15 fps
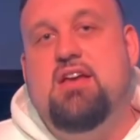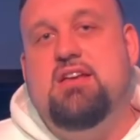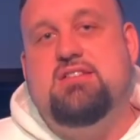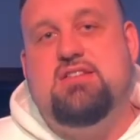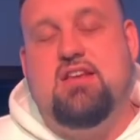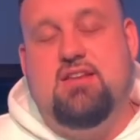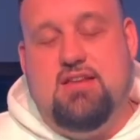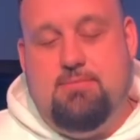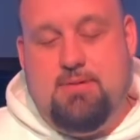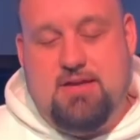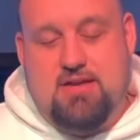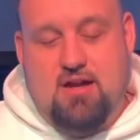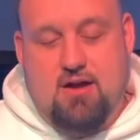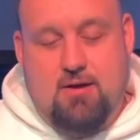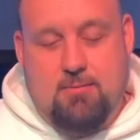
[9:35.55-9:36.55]
suddenly
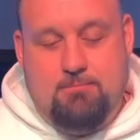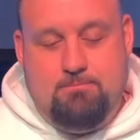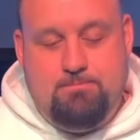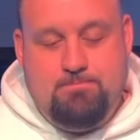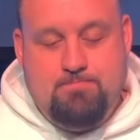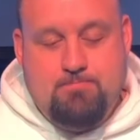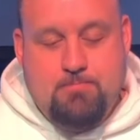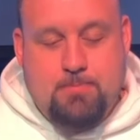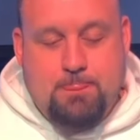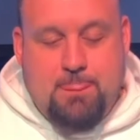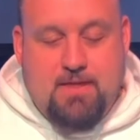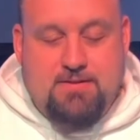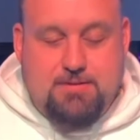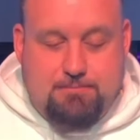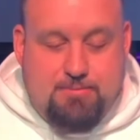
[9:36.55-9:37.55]
become
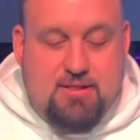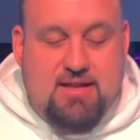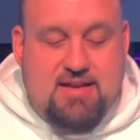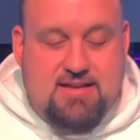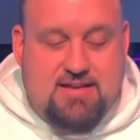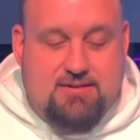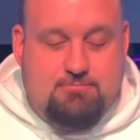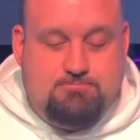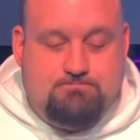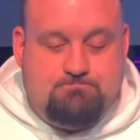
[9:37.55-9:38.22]
depleted.